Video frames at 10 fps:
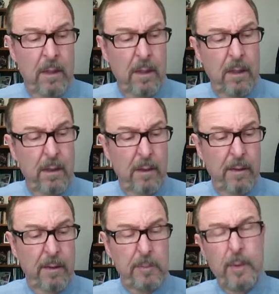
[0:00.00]

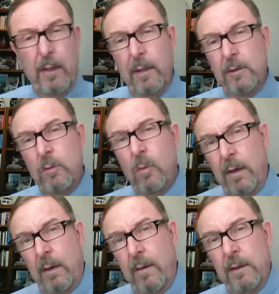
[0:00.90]
The experienced
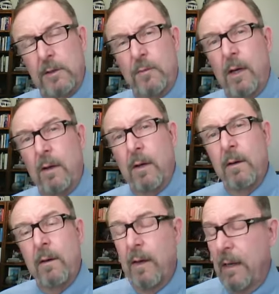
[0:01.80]
water that has flown
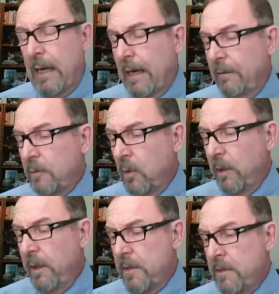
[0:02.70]
under their life's
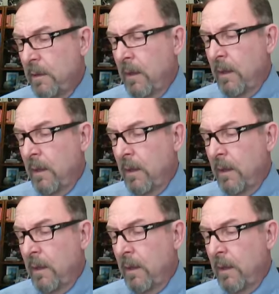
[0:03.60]
bridge